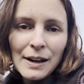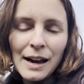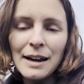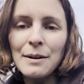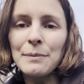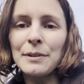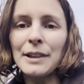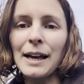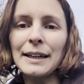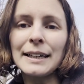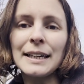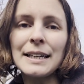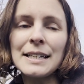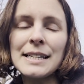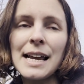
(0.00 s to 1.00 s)
I am
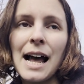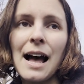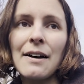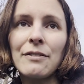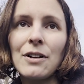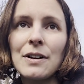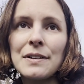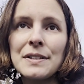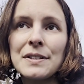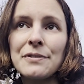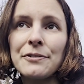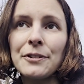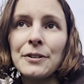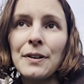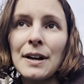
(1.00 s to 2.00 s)
lucky to have lots of
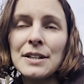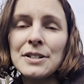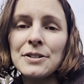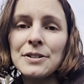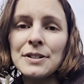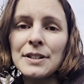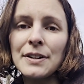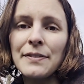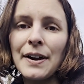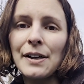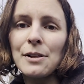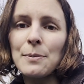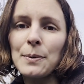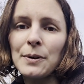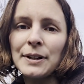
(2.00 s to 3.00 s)
fertilizers
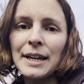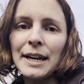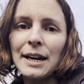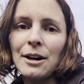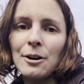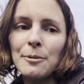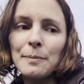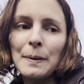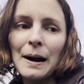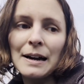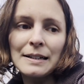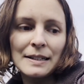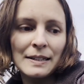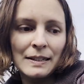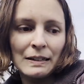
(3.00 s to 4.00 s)
available here,
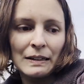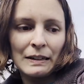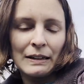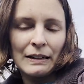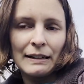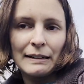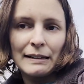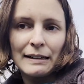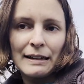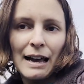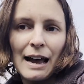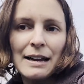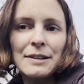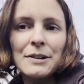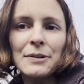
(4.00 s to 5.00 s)
but
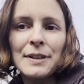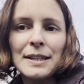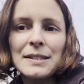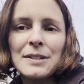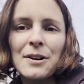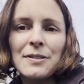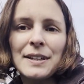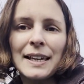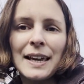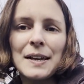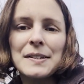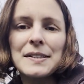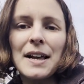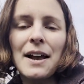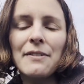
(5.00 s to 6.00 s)
I know that's not the
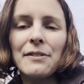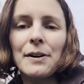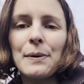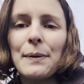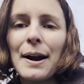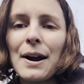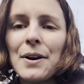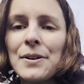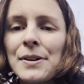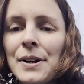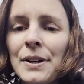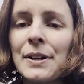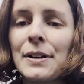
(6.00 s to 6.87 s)
case everywhere.